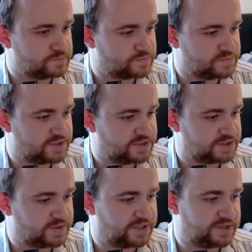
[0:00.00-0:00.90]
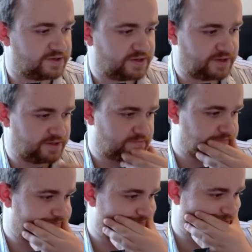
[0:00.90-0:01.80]
And doesn't swing anything again.
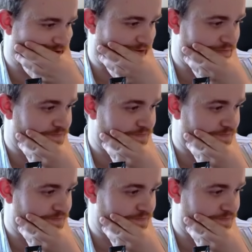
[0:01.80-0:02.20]
Okay.